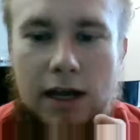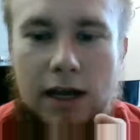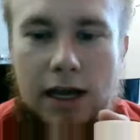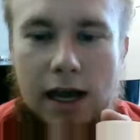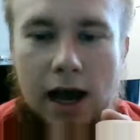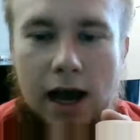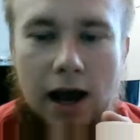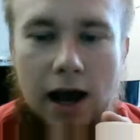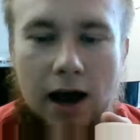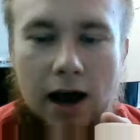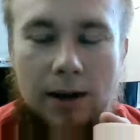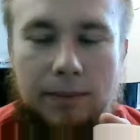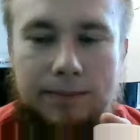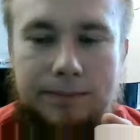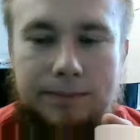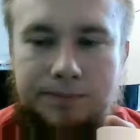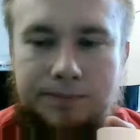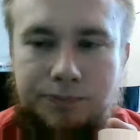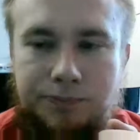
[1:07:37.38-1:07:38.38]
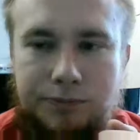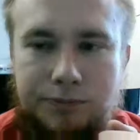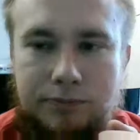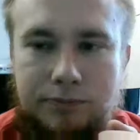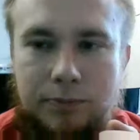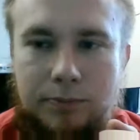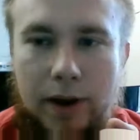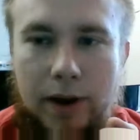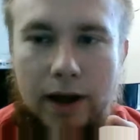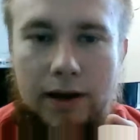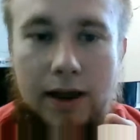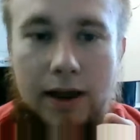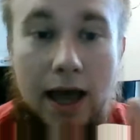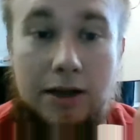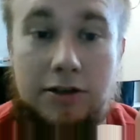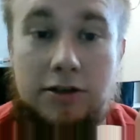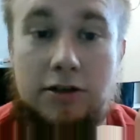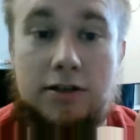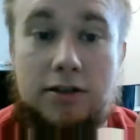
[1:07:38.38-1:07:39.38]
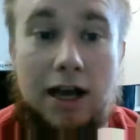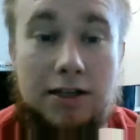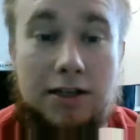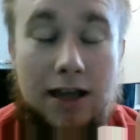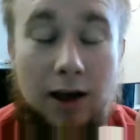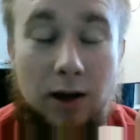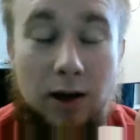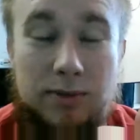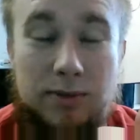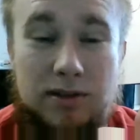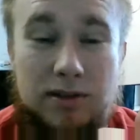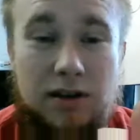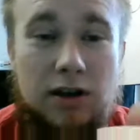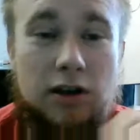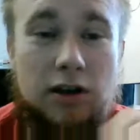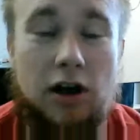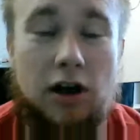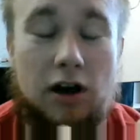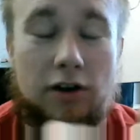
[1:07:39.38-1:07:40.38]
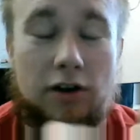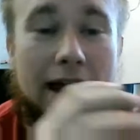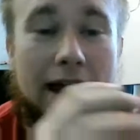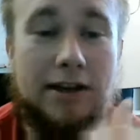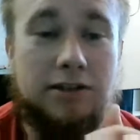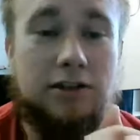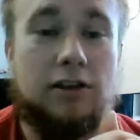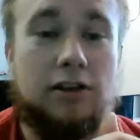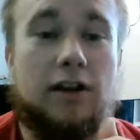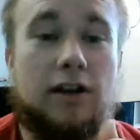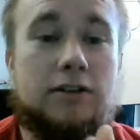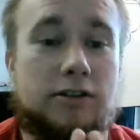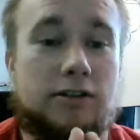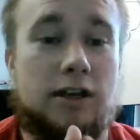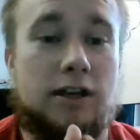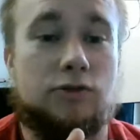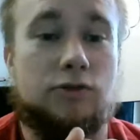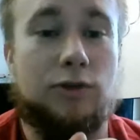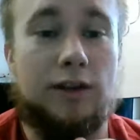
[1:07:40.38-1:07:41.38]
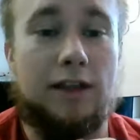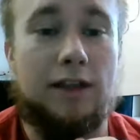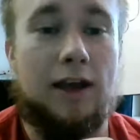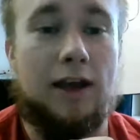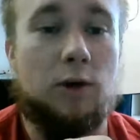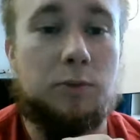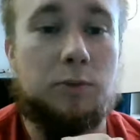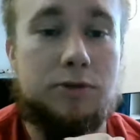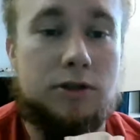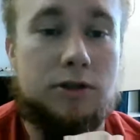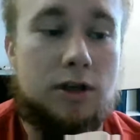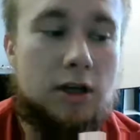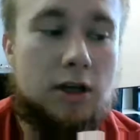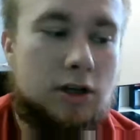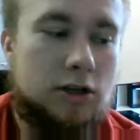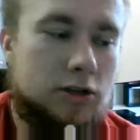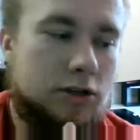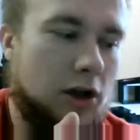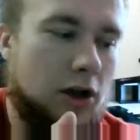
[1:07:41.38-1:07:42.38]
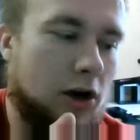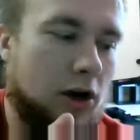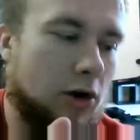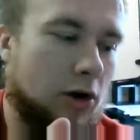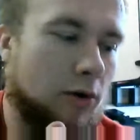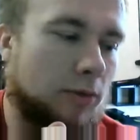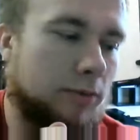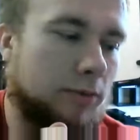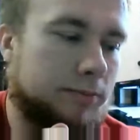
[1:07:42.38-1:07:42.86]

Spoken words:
but exercise helps. Cardiovascular exercise really helps. So